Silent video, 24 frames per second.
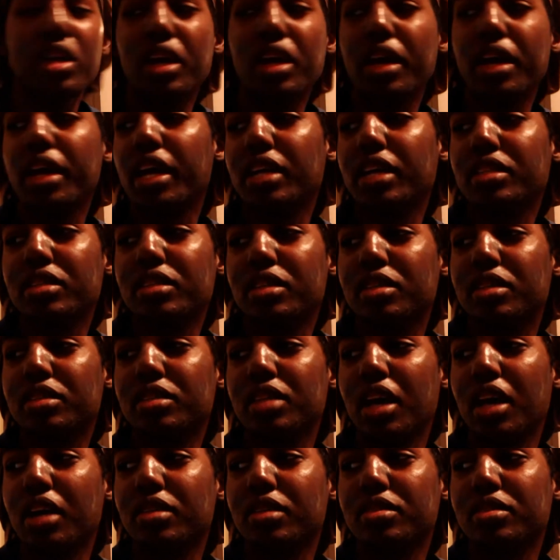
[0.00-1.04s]
I'm glad I
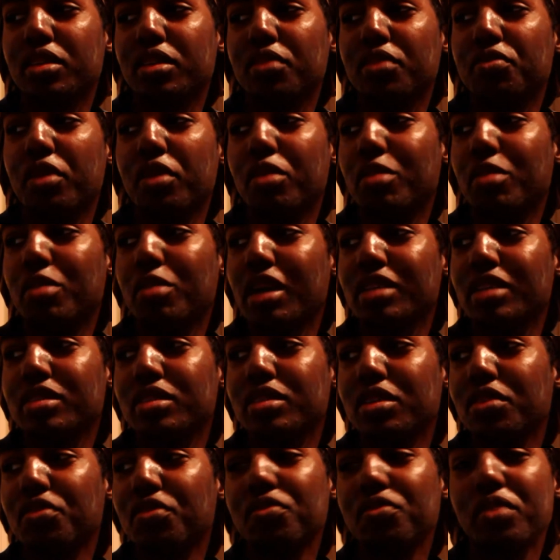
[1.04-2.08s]
test out stuff on
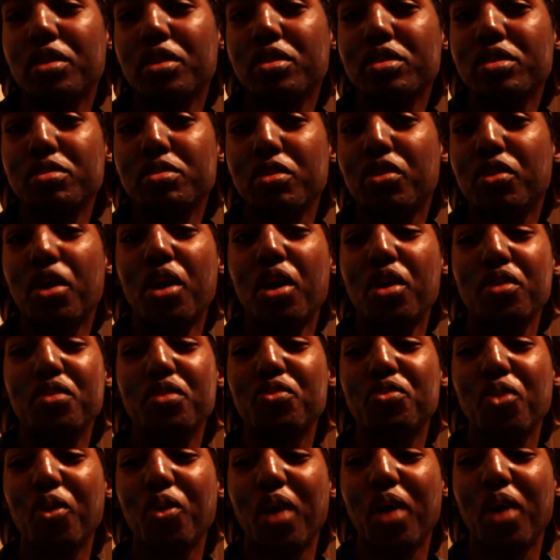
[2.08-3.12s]
myself first
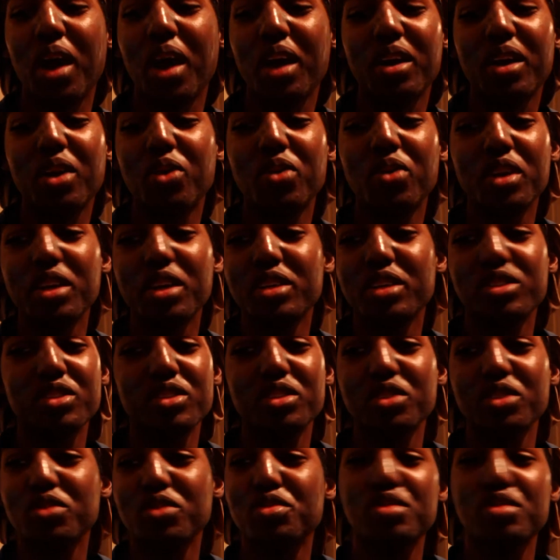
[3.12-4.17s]
before I go
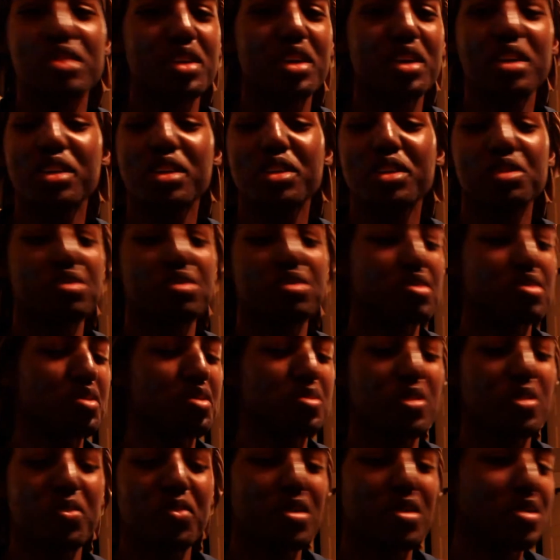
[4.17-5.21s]
introducing it in the
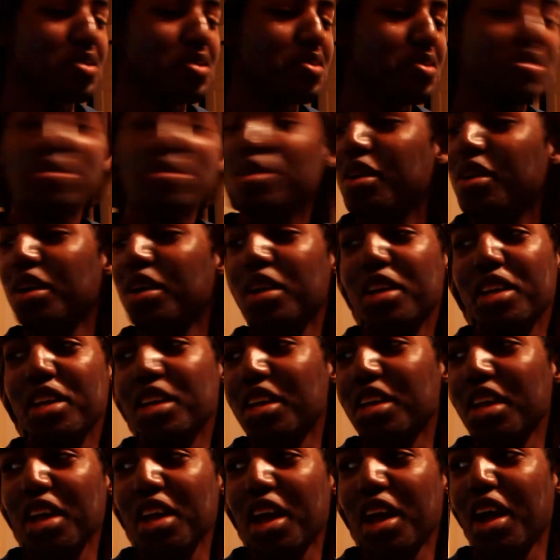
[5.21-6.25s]
treatment room.
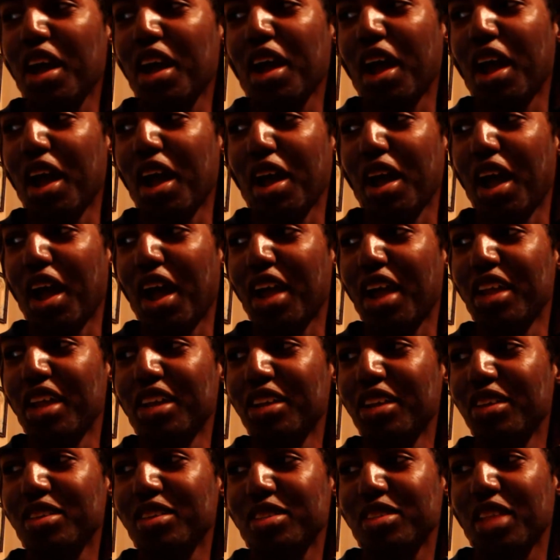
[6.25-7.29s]
Yeah,
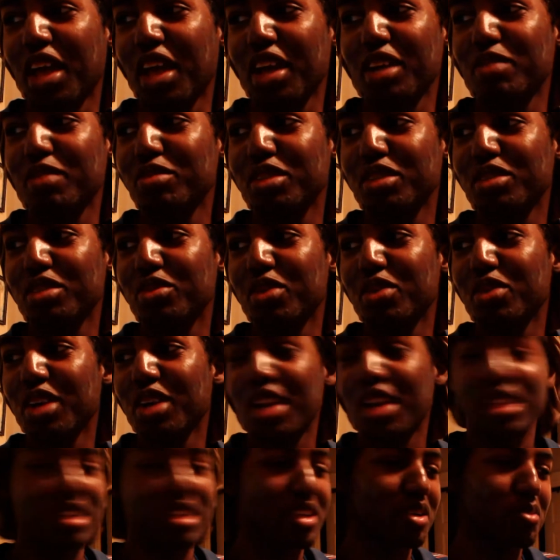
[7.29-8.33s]
it looks like I'm just
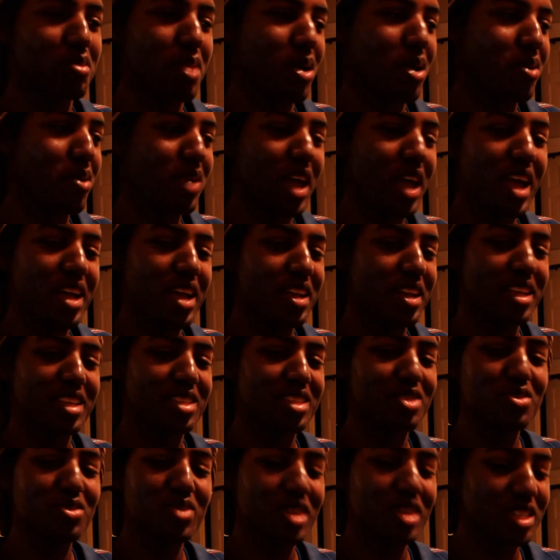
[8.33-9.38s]
gonna have to come on out
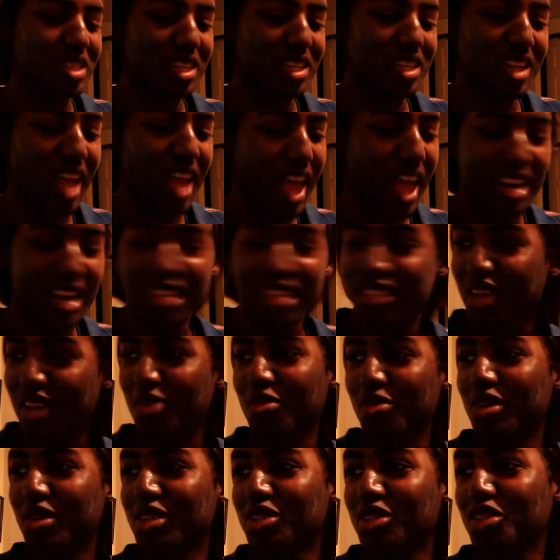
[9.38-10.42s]
that $200.
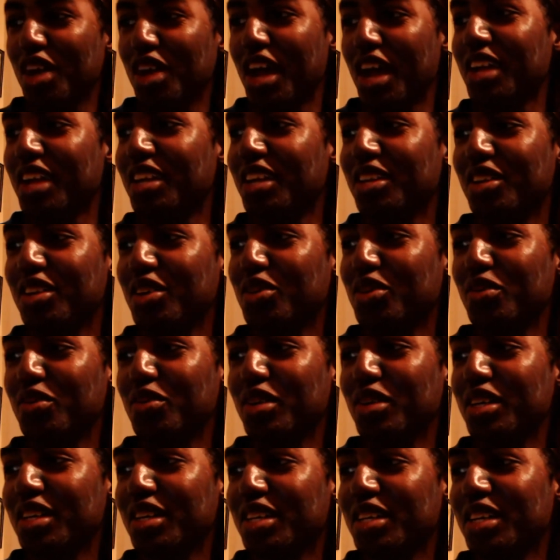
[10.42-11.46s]
I wasn't trying to
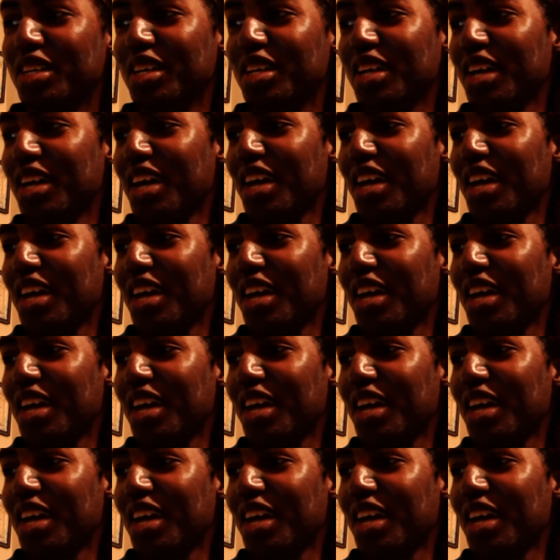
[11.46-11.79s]
do it.